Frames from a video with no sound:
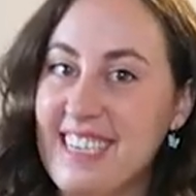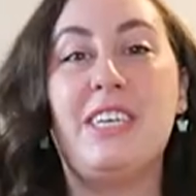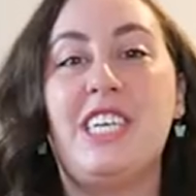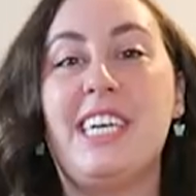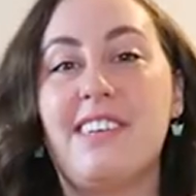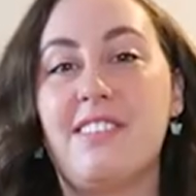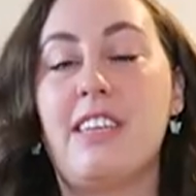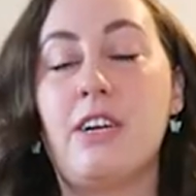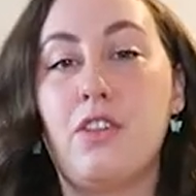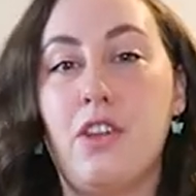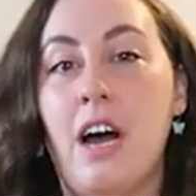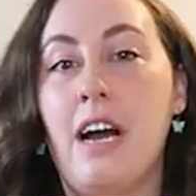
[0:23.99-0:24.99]
which is
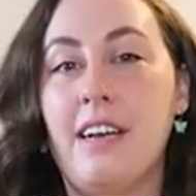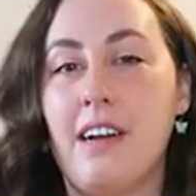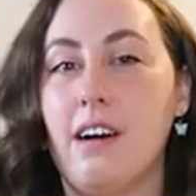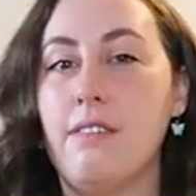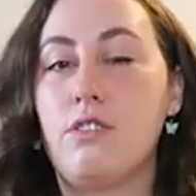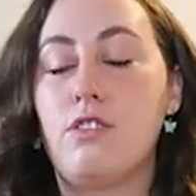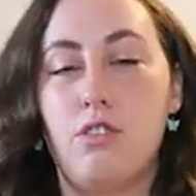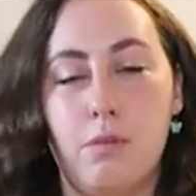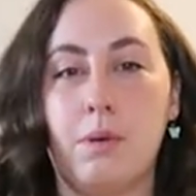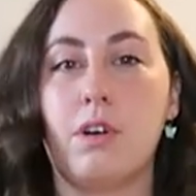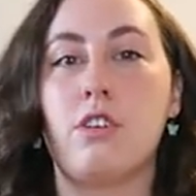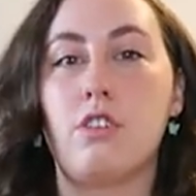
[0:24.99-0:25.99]
their line of
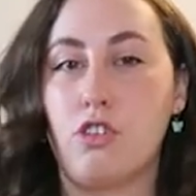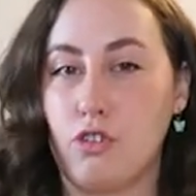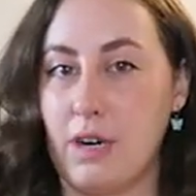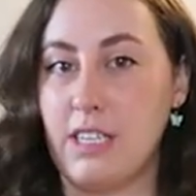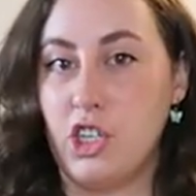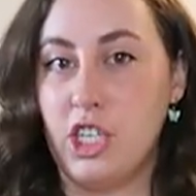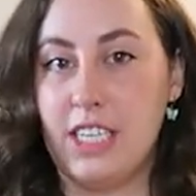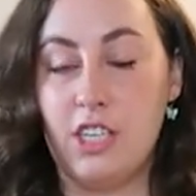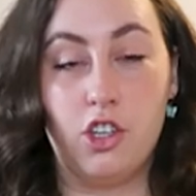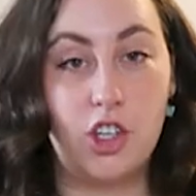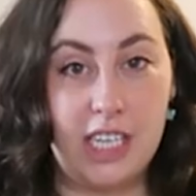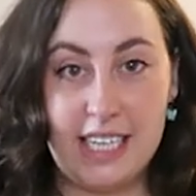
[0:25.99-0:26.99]
super stretchy
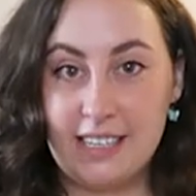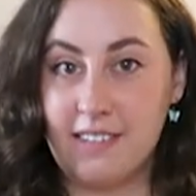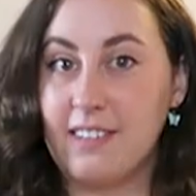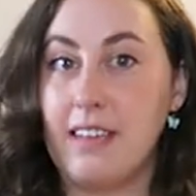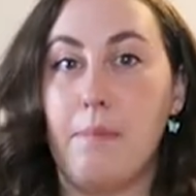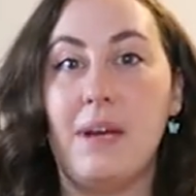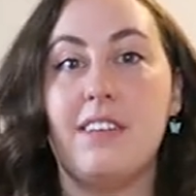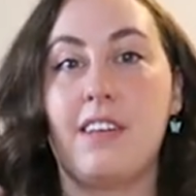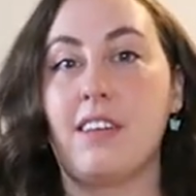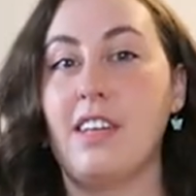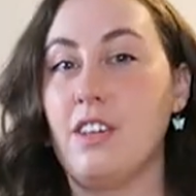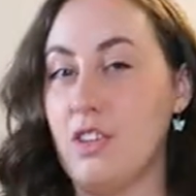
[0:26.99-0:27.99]
jeans that
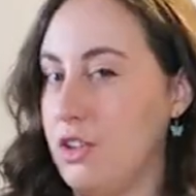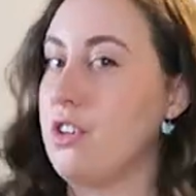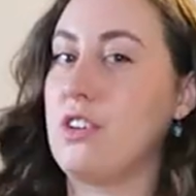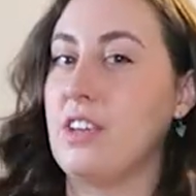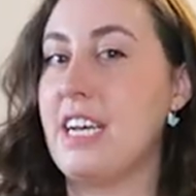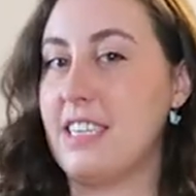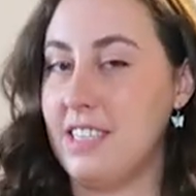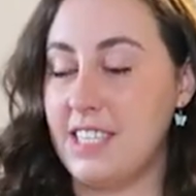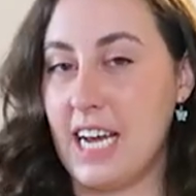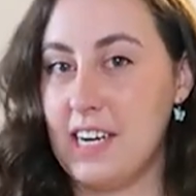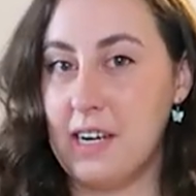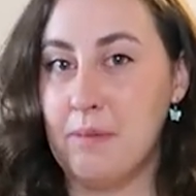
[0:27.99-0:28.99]
basically look like
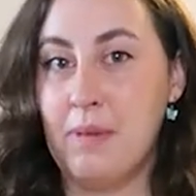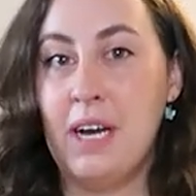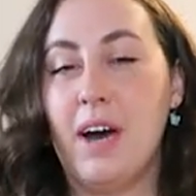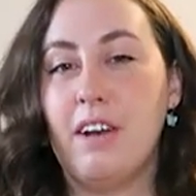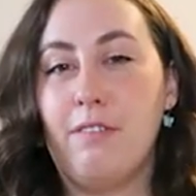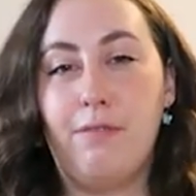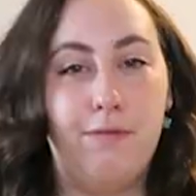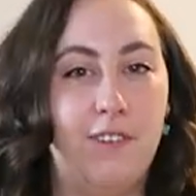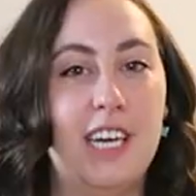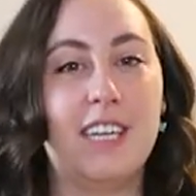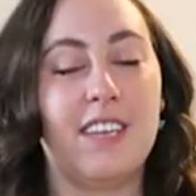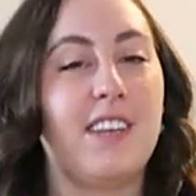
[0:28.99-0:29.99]
denim but
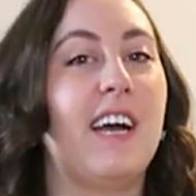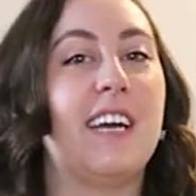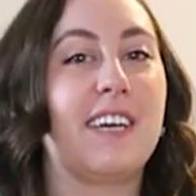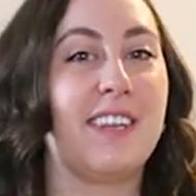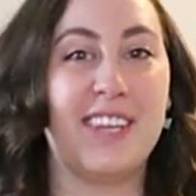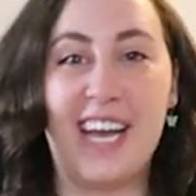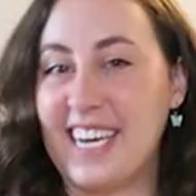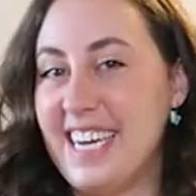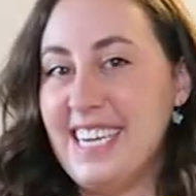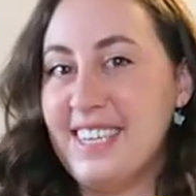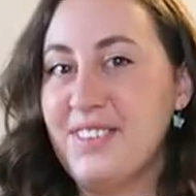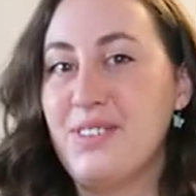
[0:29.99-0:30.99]
fit like
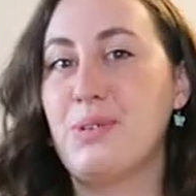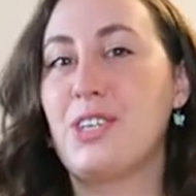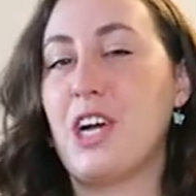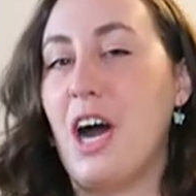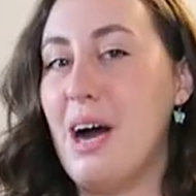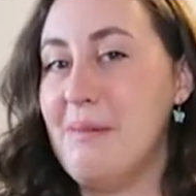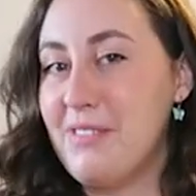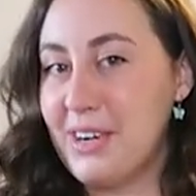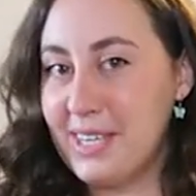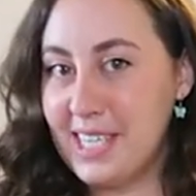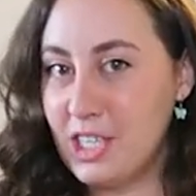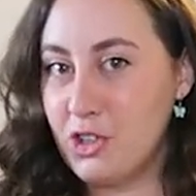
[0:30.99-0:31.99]
leggings, which I'm
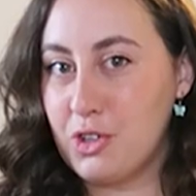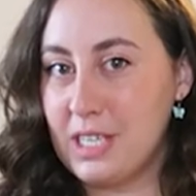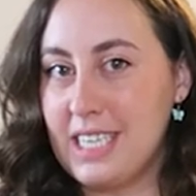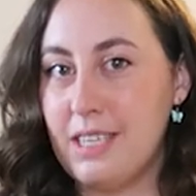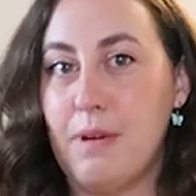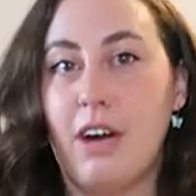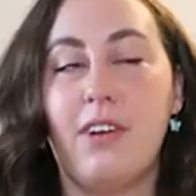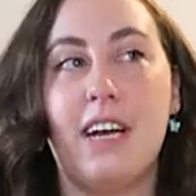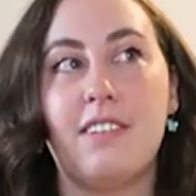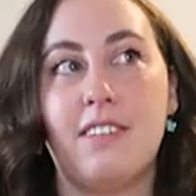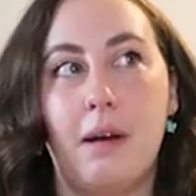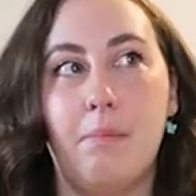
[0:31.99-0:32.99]
very intrigued about
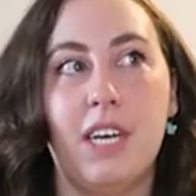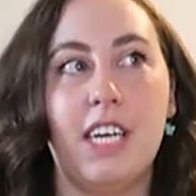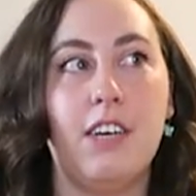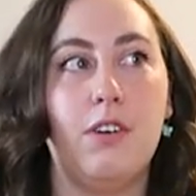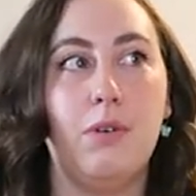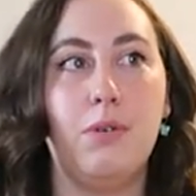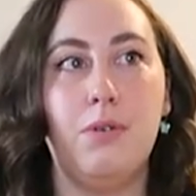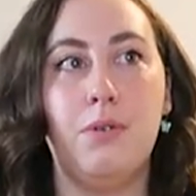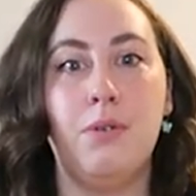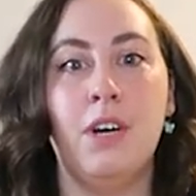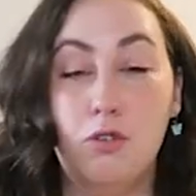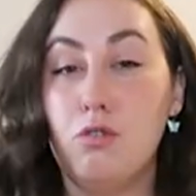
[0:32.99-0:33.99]
as somebody
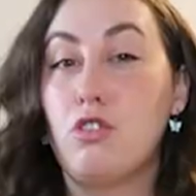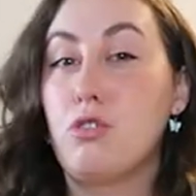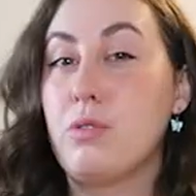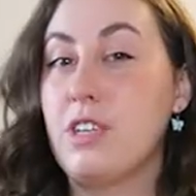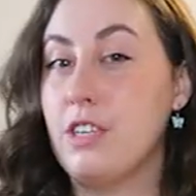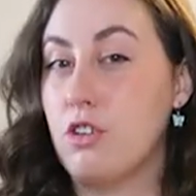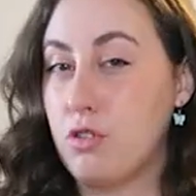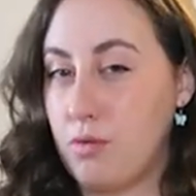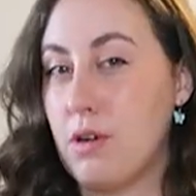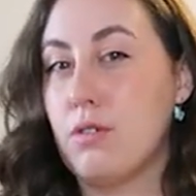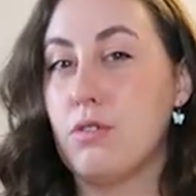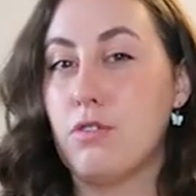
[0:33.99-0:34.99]
who usually
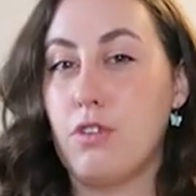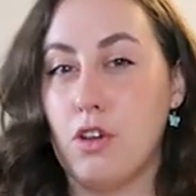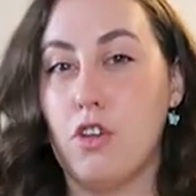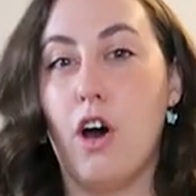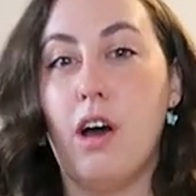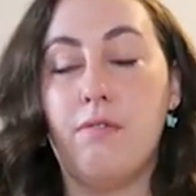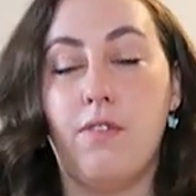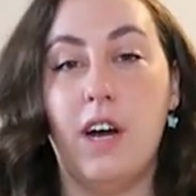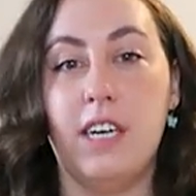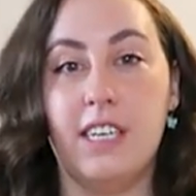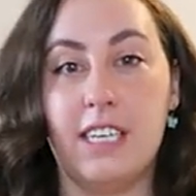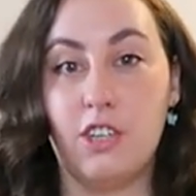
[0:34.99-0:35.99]
struggles a lot
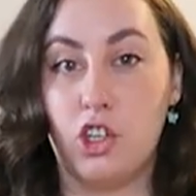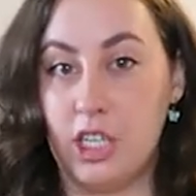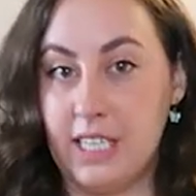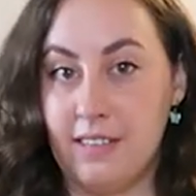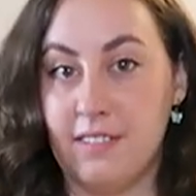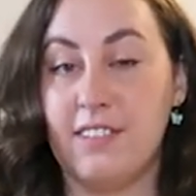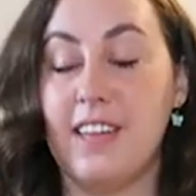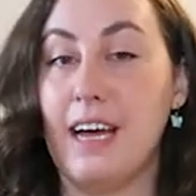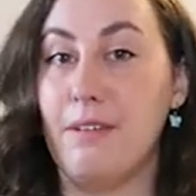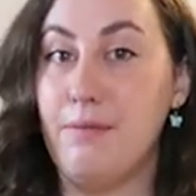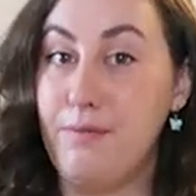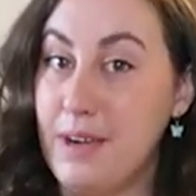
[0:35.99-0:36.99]
finding jeans
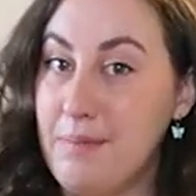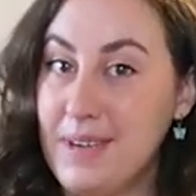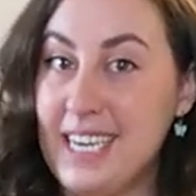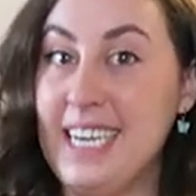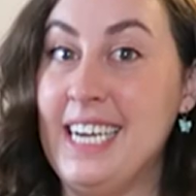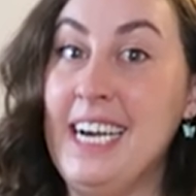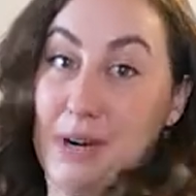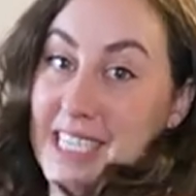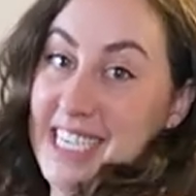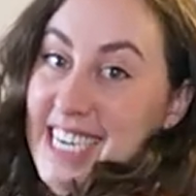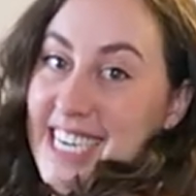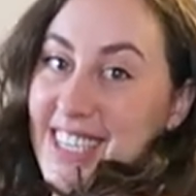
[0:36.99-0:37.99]
that fit me,
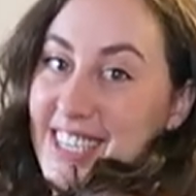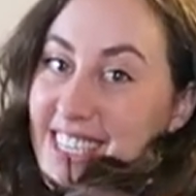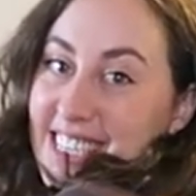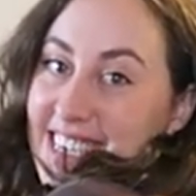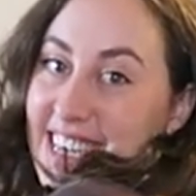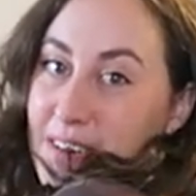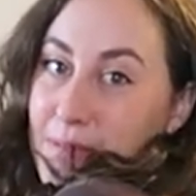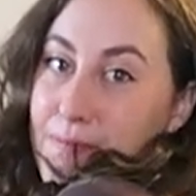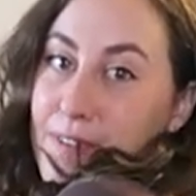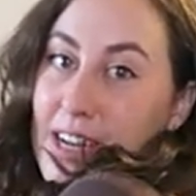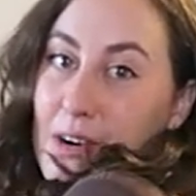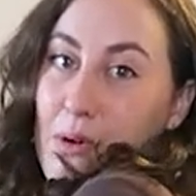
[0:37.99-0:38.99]
particularly that
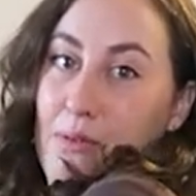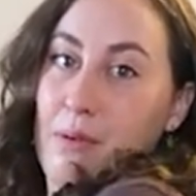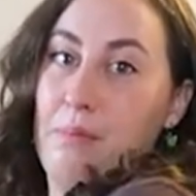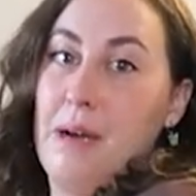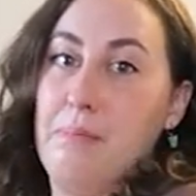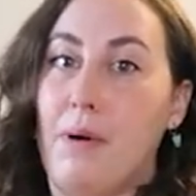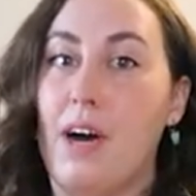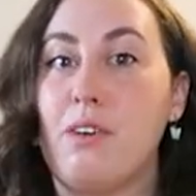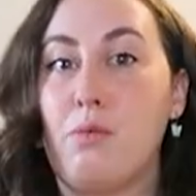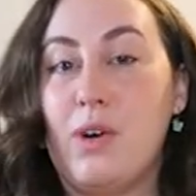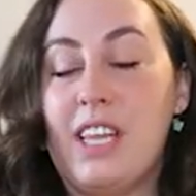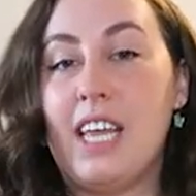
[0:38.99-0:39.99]
fit over my
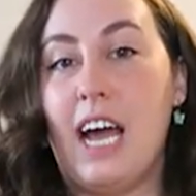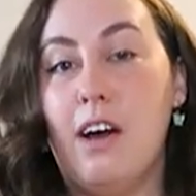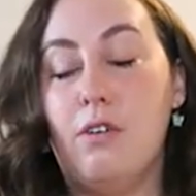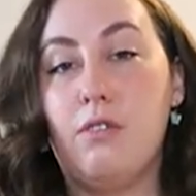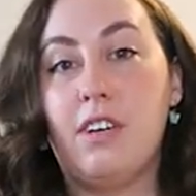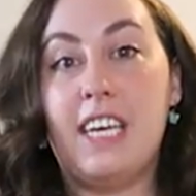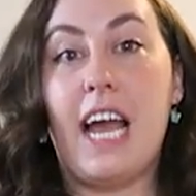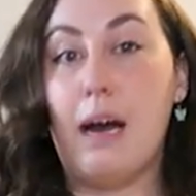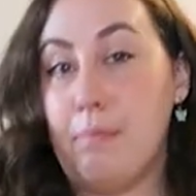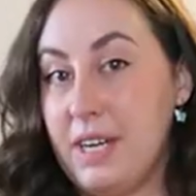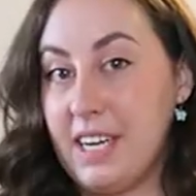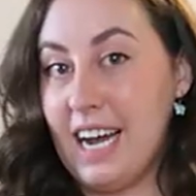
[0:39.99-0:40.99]
butt without
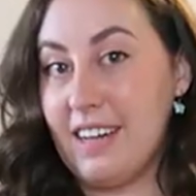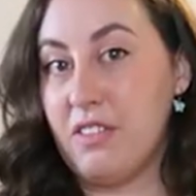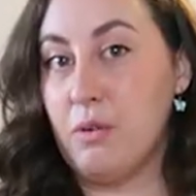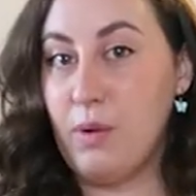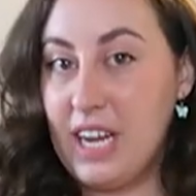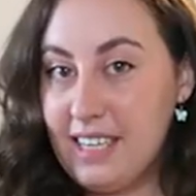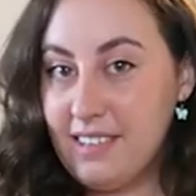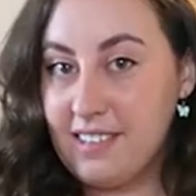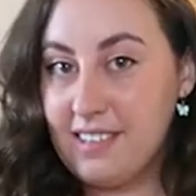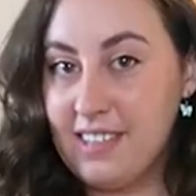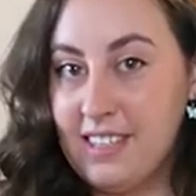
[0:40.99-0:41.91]
gapping at the waist.